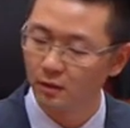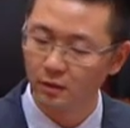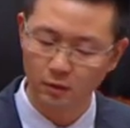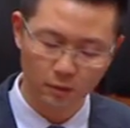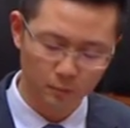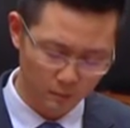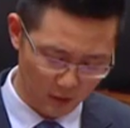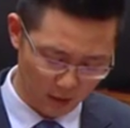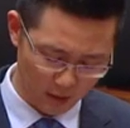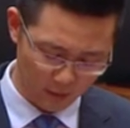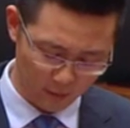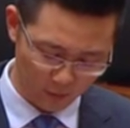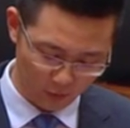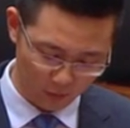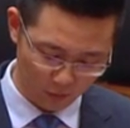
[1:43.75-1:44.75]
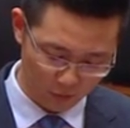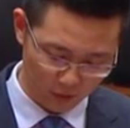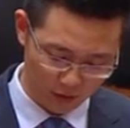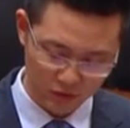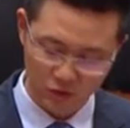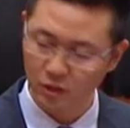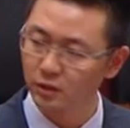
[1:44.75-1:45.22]
You know,
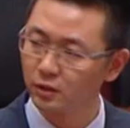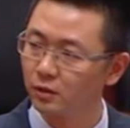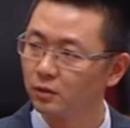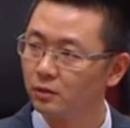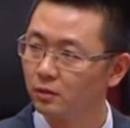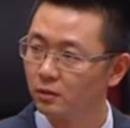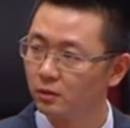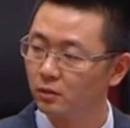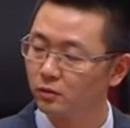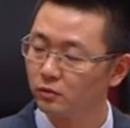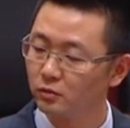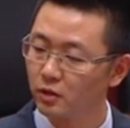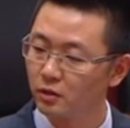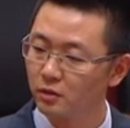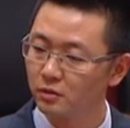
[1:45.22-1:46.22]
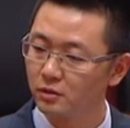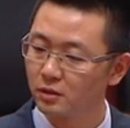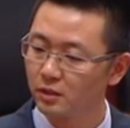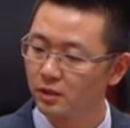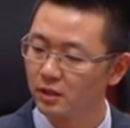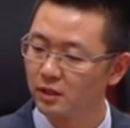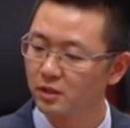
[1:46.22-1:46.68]
when a journal
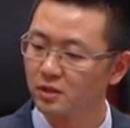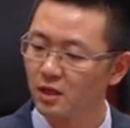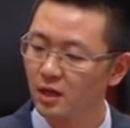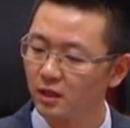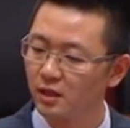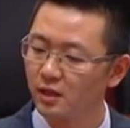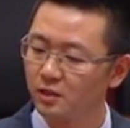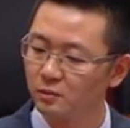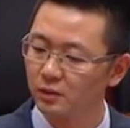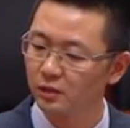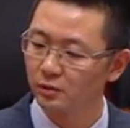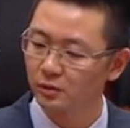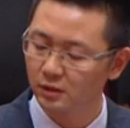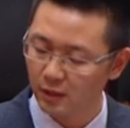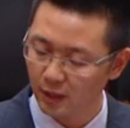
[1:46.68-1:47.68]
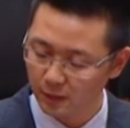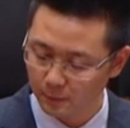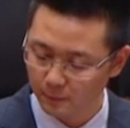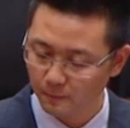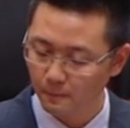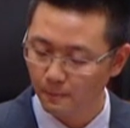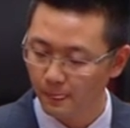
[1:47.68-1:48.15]
knows his data has been looked
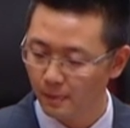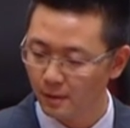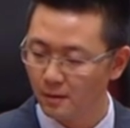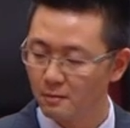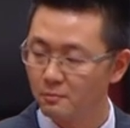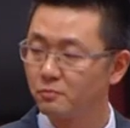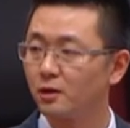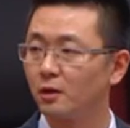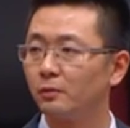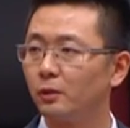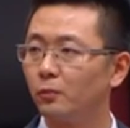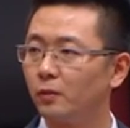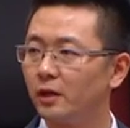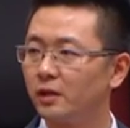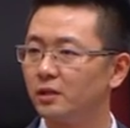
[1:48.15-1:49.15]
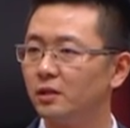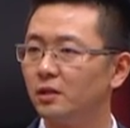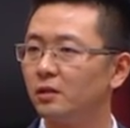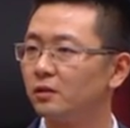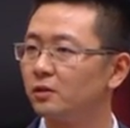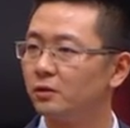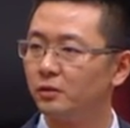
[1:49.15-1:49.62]
at, probably 1
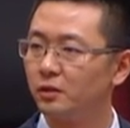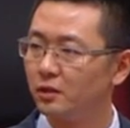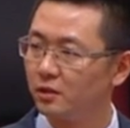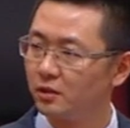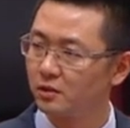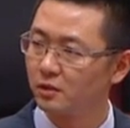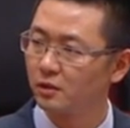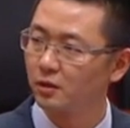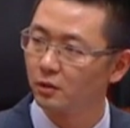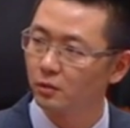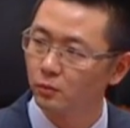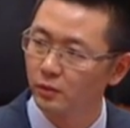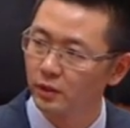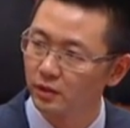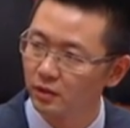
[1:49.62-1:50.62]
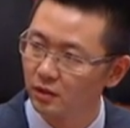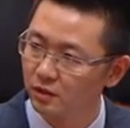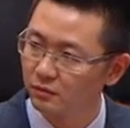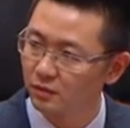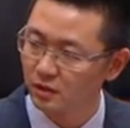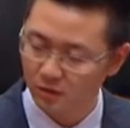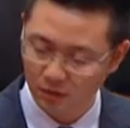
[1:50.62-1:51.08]
year or 2 years ago when the
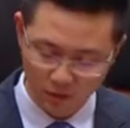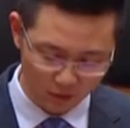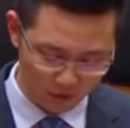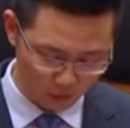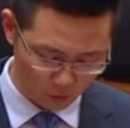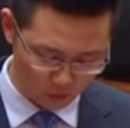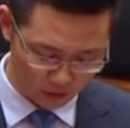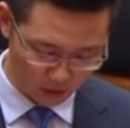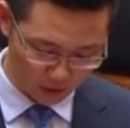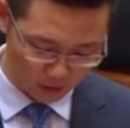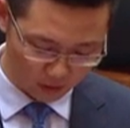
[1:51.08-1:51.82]
investigation was